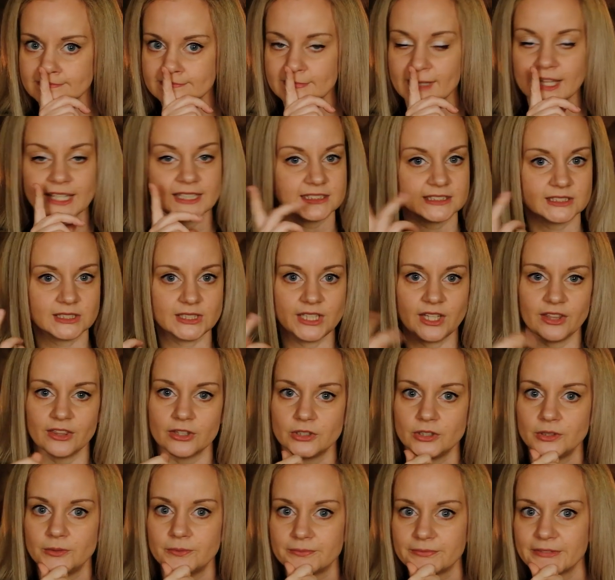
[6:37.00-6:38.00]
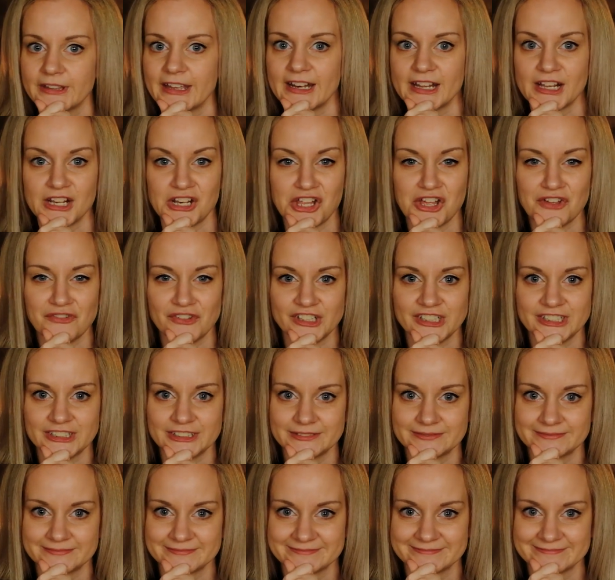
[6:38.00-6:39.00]
It's lethal, and I love
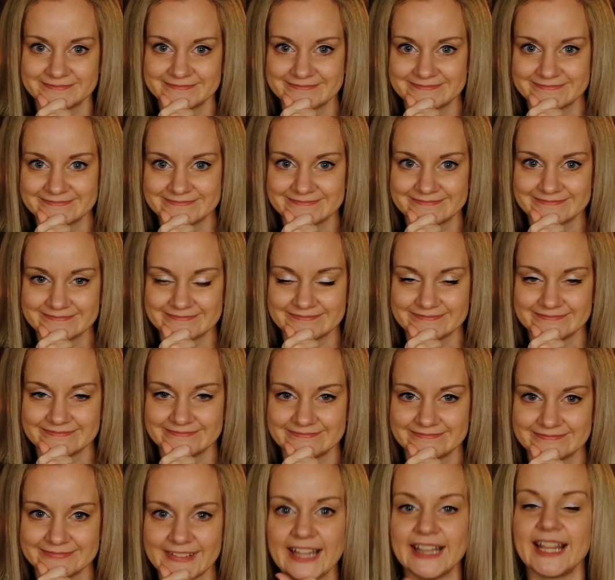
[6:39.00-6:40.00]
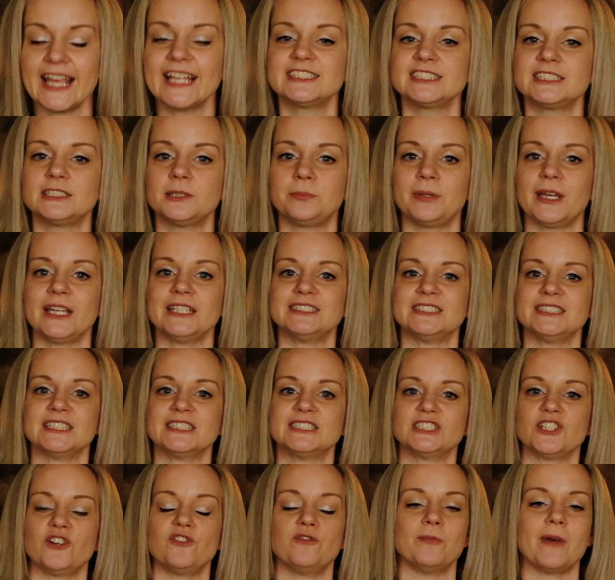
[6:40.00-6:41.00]
it. And that's the
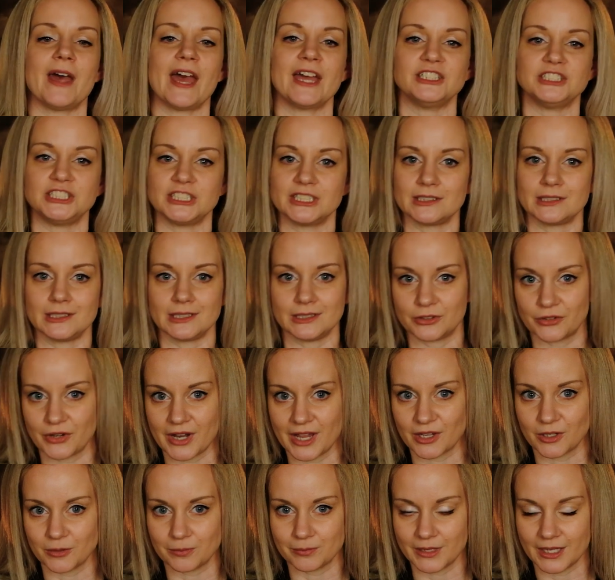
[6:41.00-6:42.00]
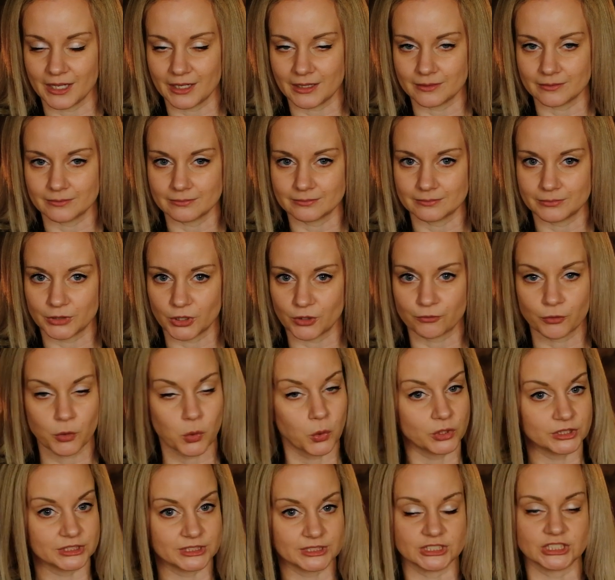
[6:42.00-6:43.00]
basics of magic in Dragonbane. But of
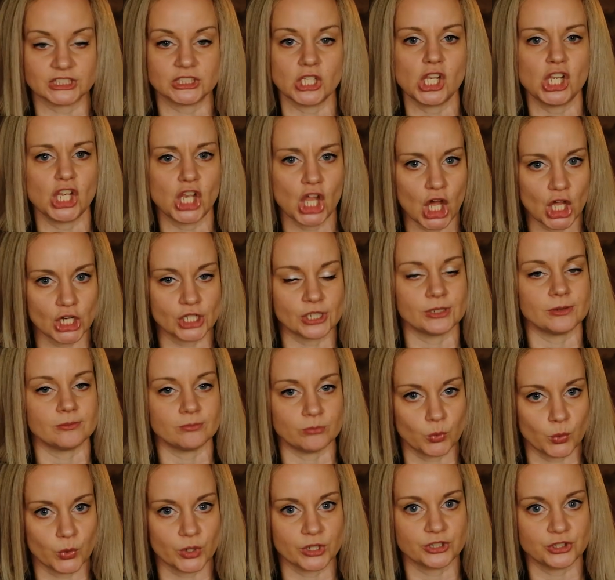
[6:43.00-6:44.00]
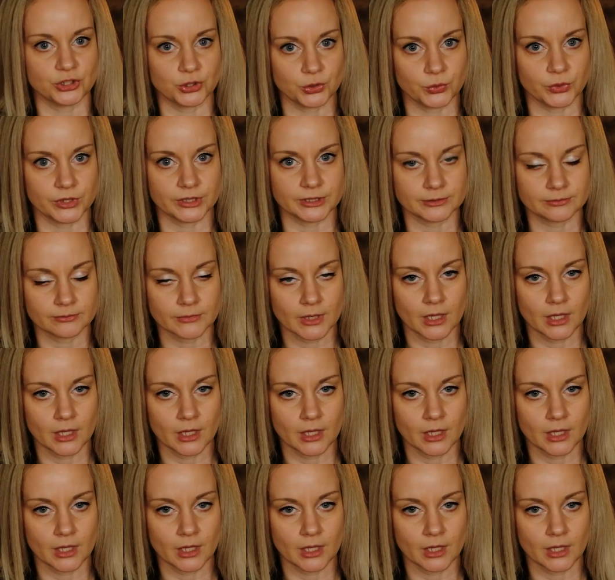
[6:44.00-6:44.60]
course, there's a lot more to it.